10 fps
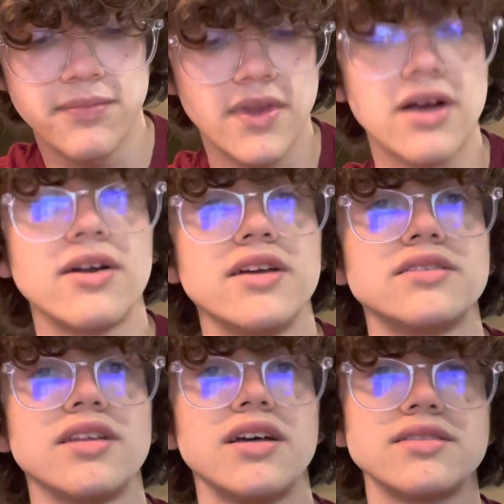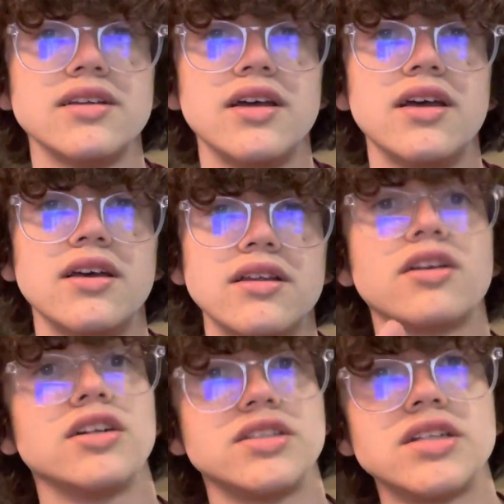All right, so that's the
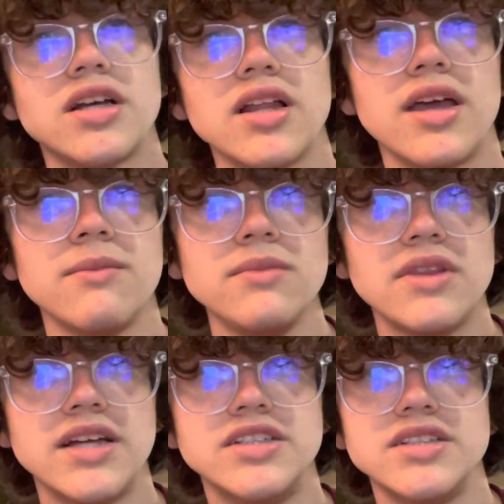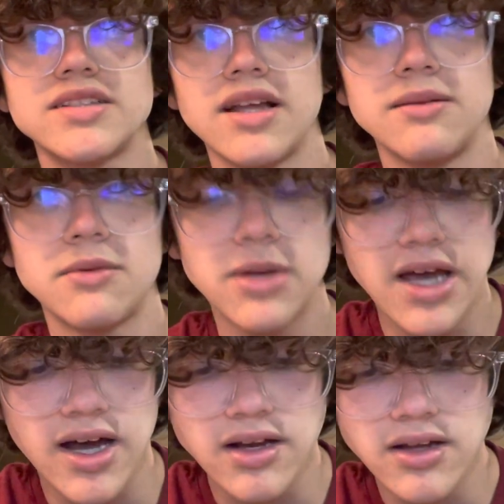Christian claim that Jesus claimed to be
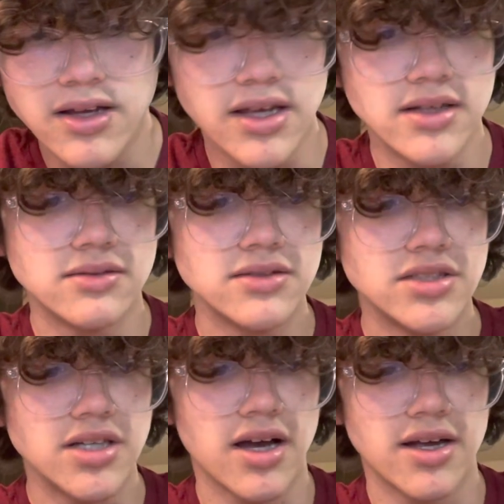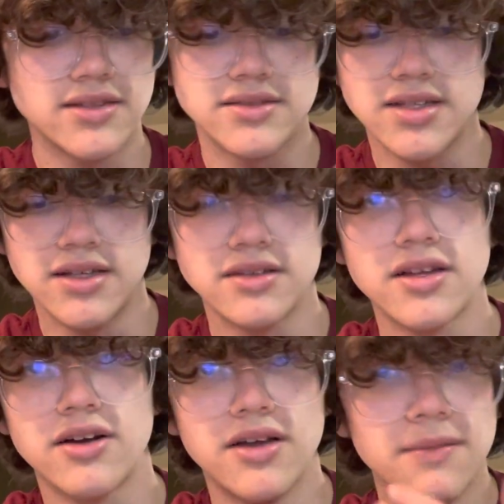God in John
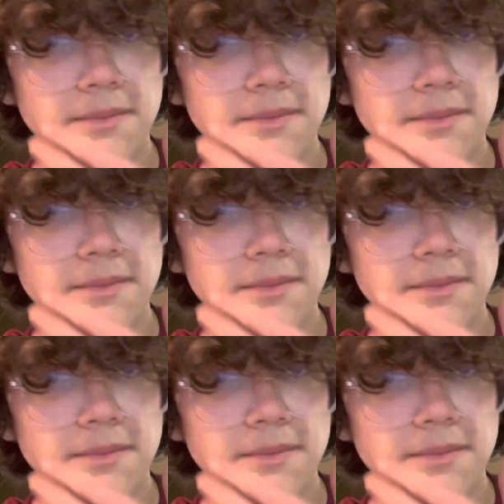10:30,